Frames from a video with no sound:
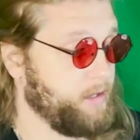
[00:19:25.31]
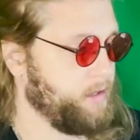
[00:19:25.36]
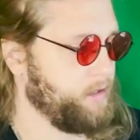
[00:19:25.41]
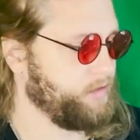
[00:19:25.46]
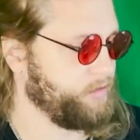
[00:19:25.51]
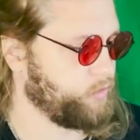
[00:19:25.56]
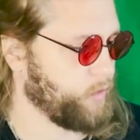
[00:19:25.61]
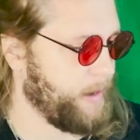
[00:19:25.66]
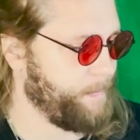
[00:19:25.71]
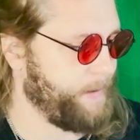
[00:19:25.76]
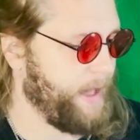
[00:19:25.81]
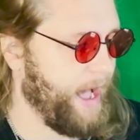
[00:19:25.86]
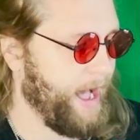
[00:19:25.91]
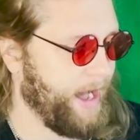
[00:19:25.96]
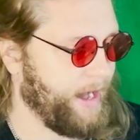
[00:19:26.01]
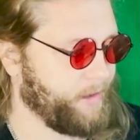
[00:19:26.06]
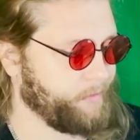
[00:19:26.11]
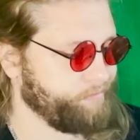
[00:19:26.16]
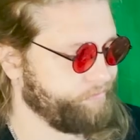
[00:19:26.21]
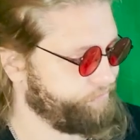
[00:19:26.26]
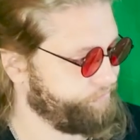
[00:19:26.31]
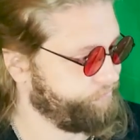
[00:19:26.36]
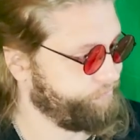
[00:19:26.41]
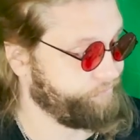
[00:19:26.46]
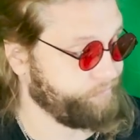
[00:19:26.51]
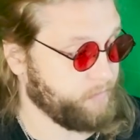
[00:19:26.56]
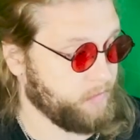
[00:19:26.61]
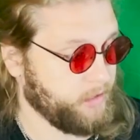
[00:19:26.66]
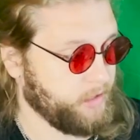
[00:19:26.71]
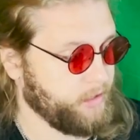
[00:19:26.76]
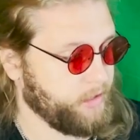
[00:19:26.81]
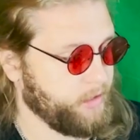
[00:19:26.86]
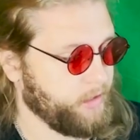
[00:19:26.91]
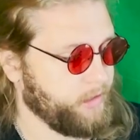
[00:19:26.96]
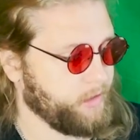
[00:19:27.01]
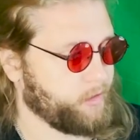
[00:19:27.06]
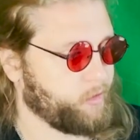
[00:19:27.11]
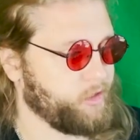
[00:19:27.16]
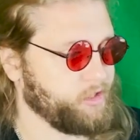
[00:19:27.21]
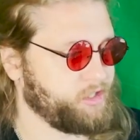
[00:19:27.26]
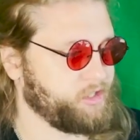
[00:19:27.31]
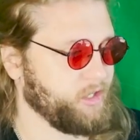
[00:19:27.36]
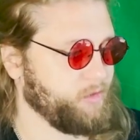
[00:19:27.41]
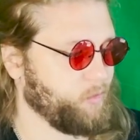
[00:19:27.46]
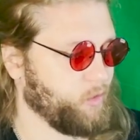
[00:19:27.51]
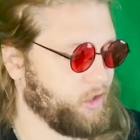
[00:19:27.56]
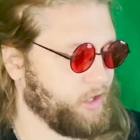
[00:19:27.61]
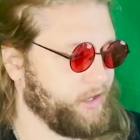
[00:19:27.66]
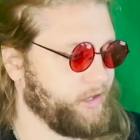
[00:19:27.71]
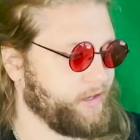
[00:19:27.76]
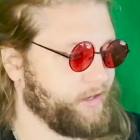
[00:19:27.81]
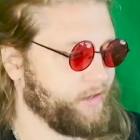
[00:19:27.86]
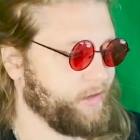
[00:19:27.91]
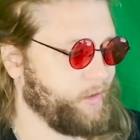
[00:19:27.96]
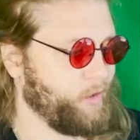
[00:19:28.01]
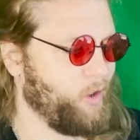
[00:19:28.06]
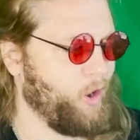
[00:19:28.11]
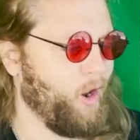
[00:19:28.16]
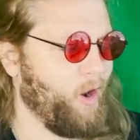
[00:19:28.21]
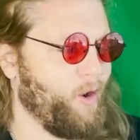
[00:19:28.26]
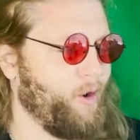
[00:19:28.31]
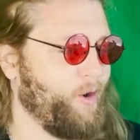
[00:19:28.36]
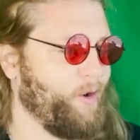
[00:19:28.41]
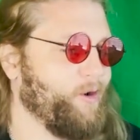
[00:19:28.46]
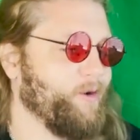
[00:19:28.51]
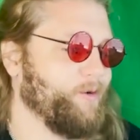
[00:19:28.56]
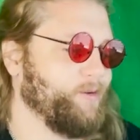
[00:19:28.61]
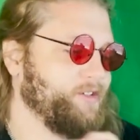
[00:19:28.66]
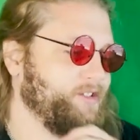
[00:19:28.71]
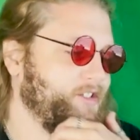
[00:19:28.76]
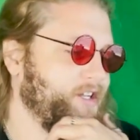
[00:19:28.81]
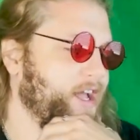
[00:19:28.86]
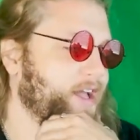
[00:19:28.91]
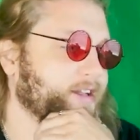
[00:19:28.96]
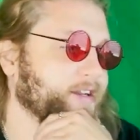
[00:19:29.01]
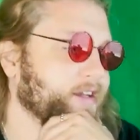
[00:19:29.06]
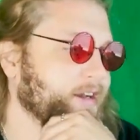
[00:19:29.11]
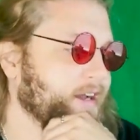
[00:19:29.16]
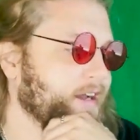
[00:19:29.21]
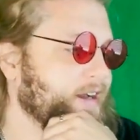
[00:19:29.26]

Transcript: Dwight Powell, Christian Wood. Oh, shit.